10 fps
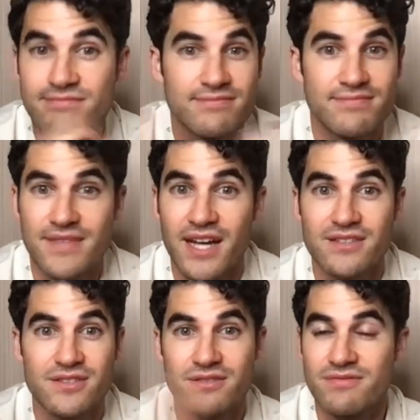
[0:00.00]

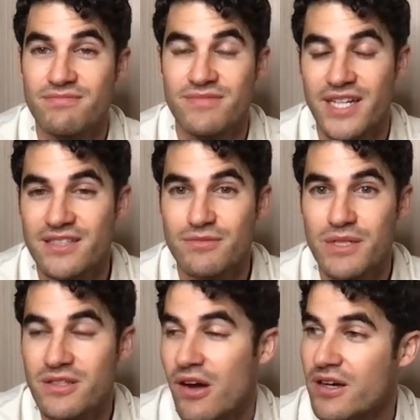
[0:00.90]
that's me
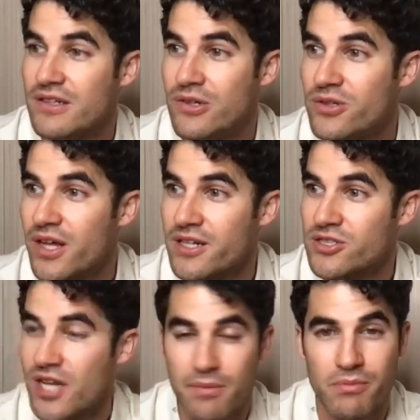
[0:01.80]
talking a whole lot of
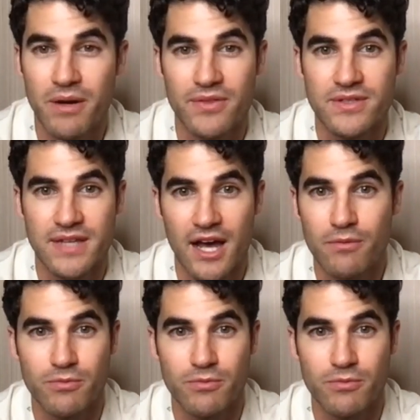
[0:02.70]
shop about this album.